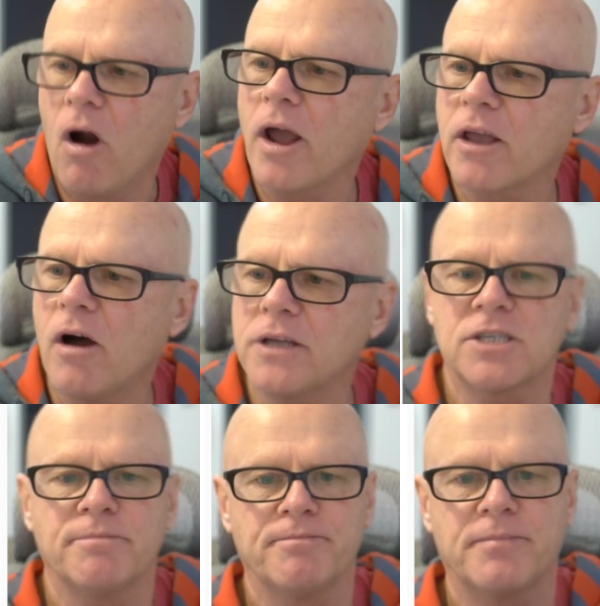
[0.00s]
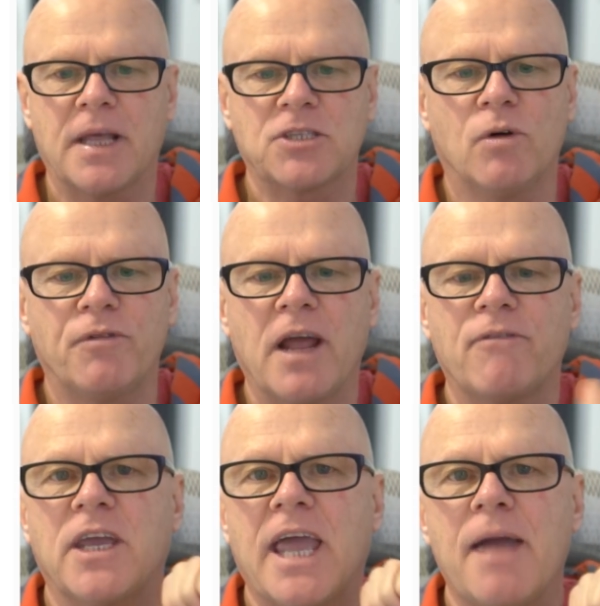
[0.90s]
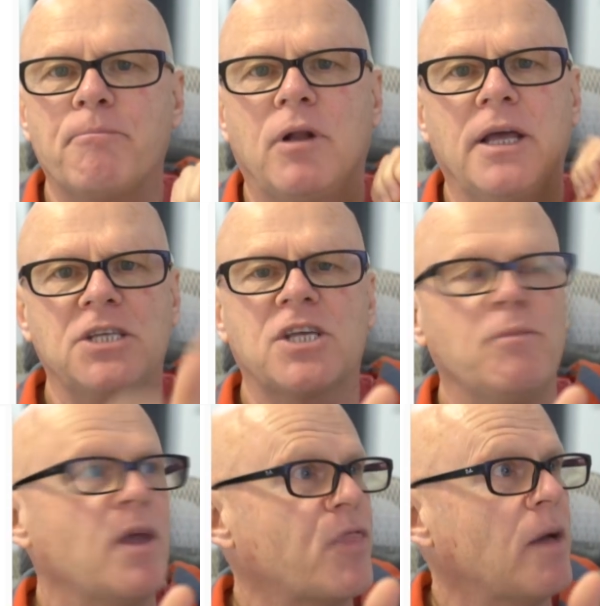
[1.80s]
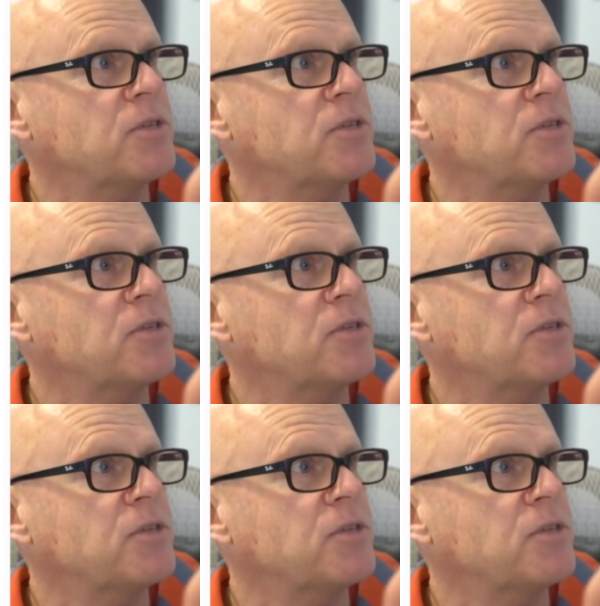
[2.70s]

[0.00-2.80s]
All right, guys that's all for now. If you can, please give me a